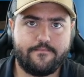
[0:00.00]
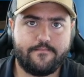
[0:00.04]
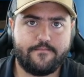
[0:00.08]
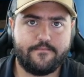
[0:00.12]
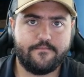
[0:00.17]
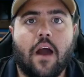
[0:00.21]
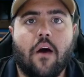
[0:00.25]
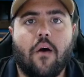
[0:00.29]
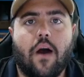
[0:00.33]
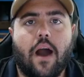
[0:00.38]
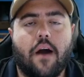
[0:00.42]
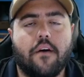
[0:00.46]

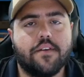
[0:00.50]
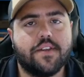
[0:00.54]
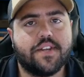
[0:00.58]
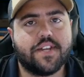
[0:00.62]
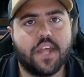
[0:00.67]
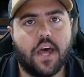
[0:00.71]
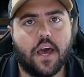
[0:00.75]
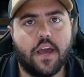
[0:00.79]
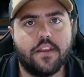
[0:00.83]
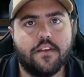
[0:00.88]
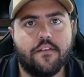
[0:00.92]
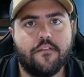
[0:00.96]
Now,
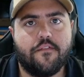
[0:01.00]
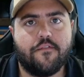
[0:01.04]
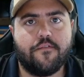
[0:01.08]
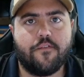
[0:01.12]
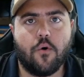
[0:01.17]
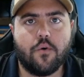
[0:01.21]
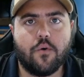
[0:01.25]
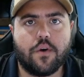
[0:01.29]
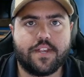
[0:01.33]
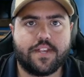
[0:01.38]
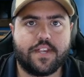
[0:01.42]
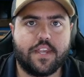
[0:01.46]
outside of
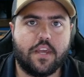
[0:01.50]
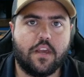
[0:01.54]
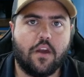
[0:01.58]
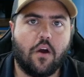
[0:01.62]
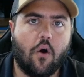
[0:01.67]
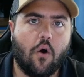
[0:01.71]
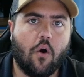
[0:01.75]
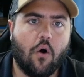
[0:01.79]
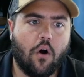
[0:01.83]
focusing